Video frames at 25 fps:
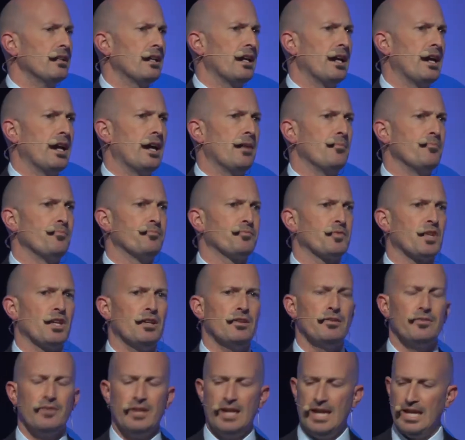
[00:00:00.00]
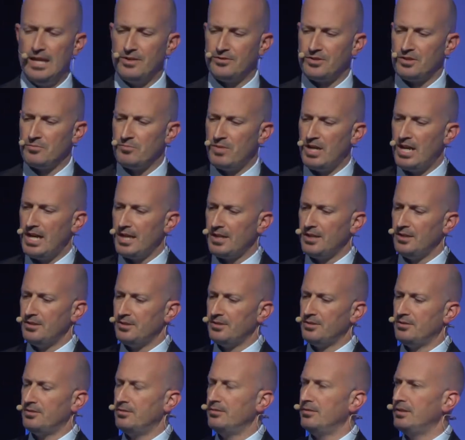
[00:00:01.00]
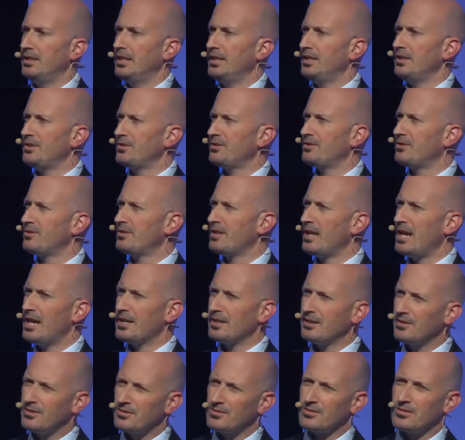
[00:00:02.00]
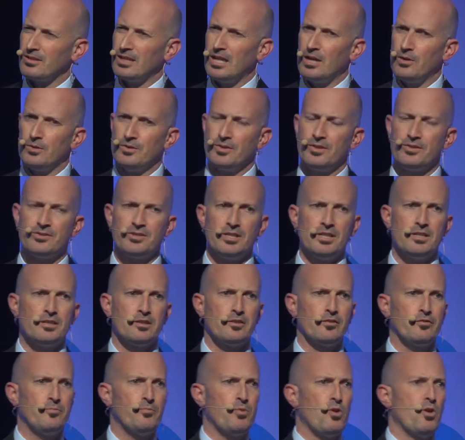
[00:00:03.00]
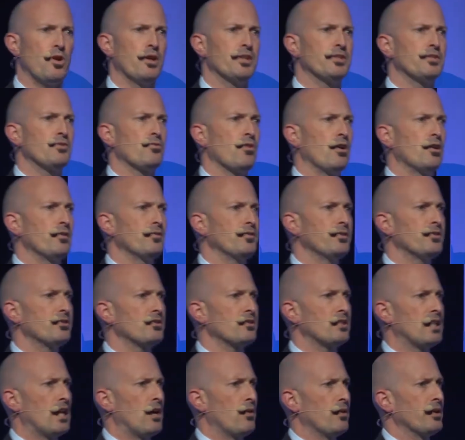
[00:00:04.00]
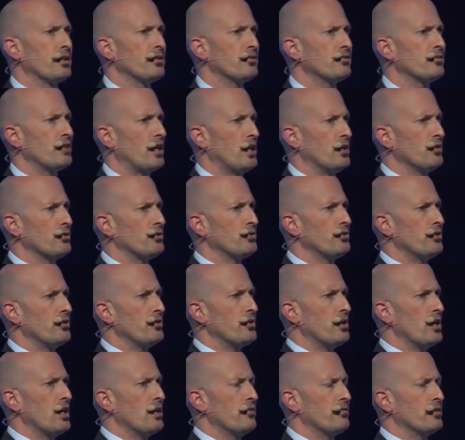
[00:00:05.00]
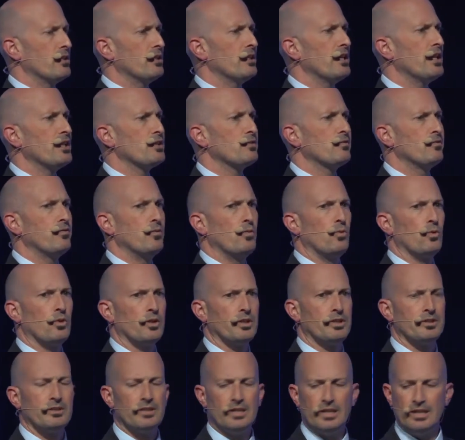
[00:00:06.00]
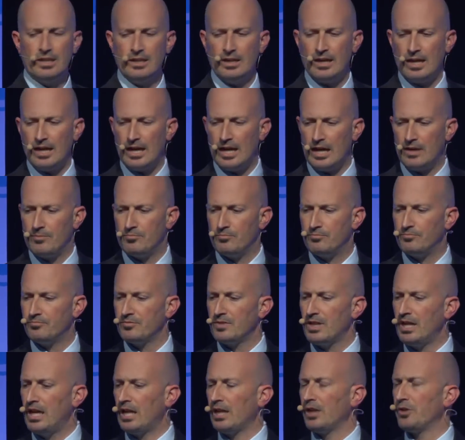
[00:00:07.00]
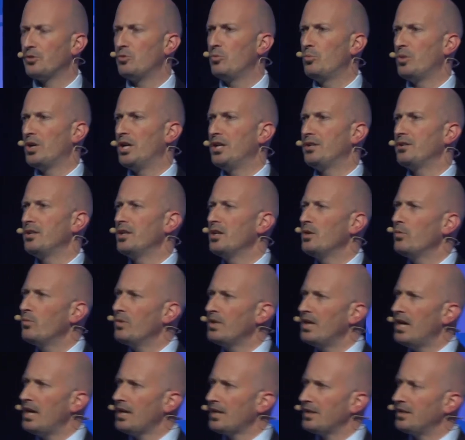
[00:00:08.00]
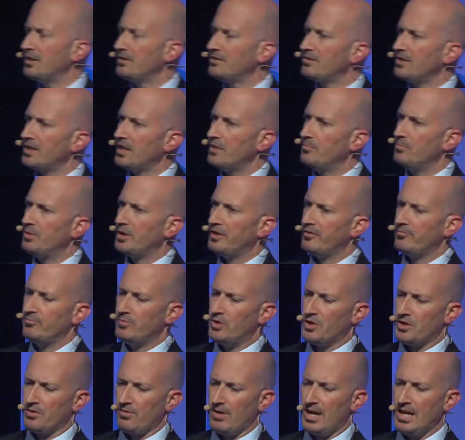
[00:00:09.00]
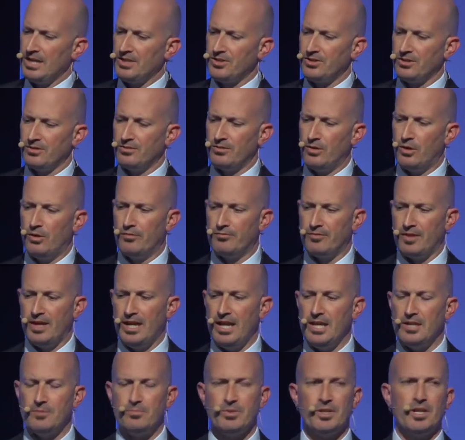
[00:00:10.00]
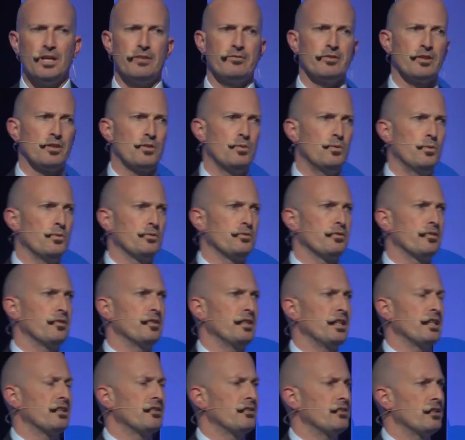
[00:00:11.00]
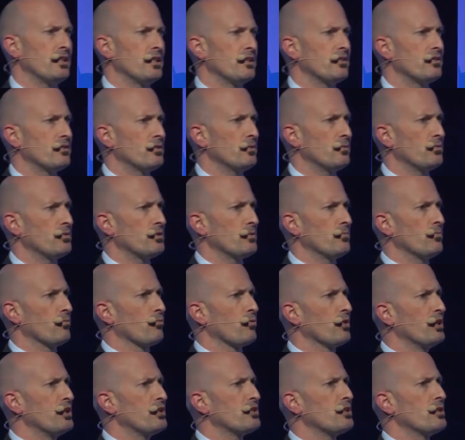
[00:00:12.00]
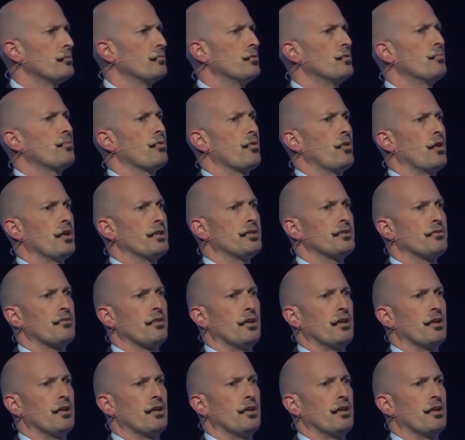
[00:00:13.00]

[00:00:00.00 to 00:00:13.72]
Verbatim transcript: the housing market, it is starting to slow in the sense of price growth is slowing, sales turnover has fallen a little bit. We are going to see a bit of moderation of that, but over the course of the next year, still some reasonable price